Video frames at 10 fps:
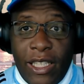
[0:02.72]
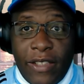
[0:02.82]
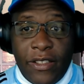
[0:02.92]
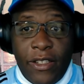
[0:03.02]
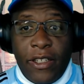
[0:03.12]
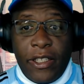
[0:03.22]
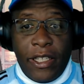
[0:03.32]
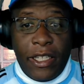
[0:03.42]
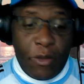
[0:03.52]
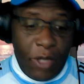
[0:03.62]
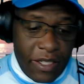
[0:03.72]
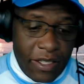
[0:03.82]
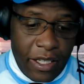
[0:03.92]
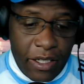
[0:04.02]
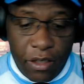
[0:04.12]
Well, I'd certainly like to
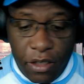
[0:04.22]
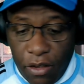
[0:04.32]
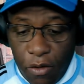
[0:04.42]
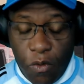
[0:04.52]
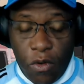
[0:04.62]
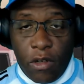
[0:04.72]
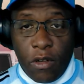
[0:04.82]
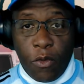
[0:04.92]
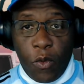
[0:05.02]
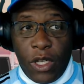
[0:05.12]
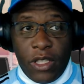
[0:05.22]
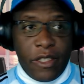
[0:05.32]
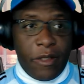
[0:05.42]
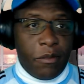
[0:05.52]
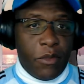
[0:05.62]
extend a warm
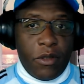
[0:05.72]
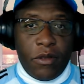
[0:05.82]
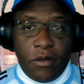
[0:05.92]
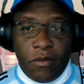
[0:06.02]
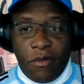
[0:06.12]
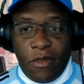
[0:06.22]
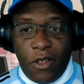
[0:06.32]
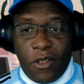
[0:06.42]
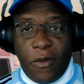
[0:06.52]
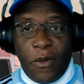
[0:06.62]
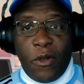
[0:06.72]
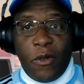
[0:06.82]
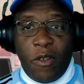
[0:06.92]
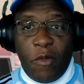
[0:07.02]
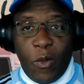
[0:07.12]
welcome to those of
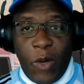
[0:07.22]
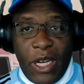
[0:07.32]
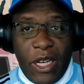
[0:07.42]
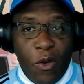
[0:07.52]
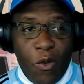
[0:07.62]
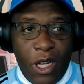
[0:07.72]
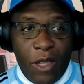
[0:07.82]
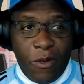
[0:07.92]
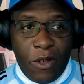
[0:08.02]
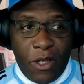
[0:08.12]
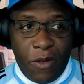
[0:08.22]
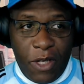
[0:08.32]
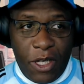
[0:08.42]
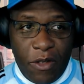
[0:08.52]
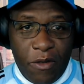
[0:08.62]
you who have been waiting a while for this
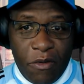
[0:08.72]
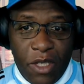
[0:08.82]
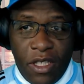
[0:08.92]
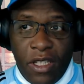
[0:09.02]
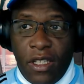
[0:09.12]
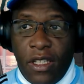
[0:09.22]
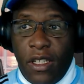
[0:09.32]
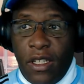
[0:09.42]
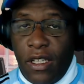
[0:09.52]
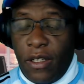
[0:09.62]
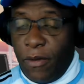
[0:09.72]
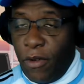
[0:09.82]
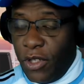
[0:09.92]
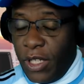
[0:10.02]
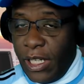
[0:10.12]
video.
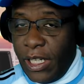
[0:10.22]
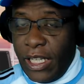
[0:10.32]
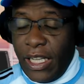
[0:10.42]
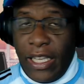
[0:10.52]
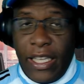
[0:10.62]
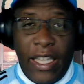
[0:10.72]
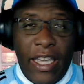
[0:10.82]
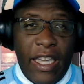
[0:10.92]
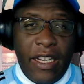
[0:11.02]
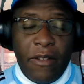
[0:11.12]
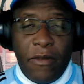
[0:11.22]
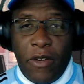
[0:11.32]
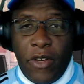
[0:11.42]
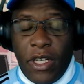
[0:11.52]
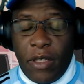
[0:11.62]
Unfortunately, I had a
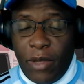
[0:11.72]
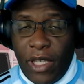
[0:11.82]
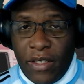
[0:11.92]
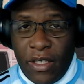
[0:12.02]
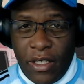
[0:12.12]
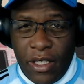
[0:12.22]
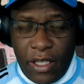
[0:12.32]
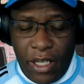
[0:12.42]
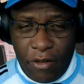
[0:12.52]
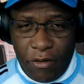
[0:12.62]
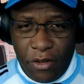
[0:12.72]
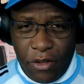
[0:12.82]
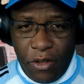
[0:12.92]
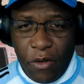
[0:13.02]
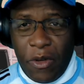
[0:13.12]
very unpleasant
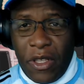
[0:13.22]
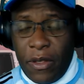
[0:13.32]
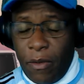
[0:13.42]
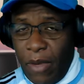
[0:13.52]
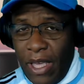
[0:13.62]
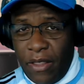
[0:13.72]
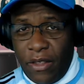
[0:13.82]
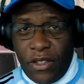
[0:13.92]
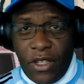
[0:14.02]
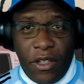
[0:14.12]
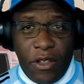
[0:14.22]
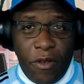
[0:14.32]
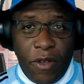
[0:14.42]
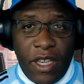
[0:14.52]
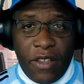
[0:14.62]
encounter with a pathogen
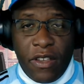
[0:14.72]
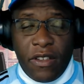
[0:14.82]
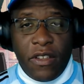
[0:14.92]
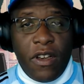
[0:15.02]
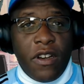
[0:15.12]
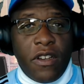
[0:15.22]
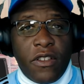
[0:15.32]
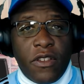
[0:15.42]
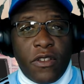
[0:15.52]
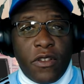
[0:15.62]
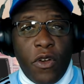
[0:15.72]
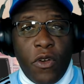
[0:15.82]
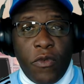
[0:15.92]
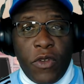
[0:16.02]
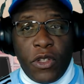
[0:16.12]
known as the
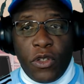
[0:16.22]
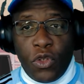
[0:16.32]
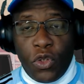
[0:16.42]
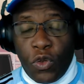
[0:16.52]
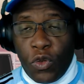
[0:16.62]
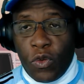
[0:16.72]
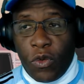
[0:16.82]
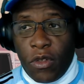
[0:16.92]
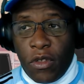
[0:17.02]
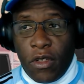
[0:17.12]
SARS-CoV-2.